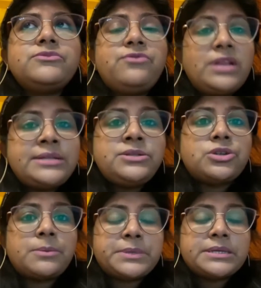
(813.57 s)

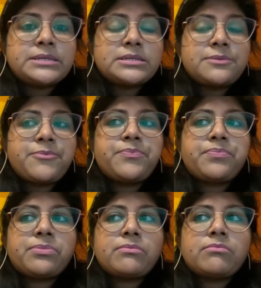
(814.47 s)
philanthropists,
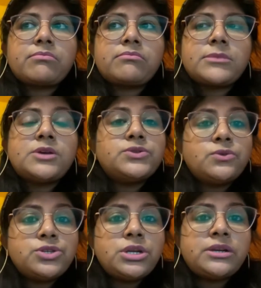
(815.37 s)

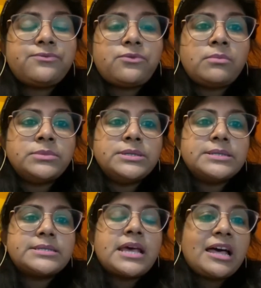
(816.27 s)
social
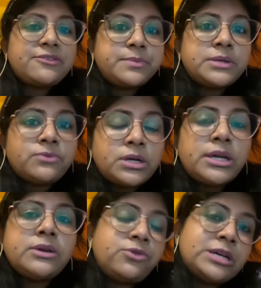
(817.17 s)
reformers have been
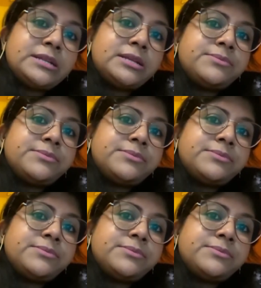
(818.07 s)
working with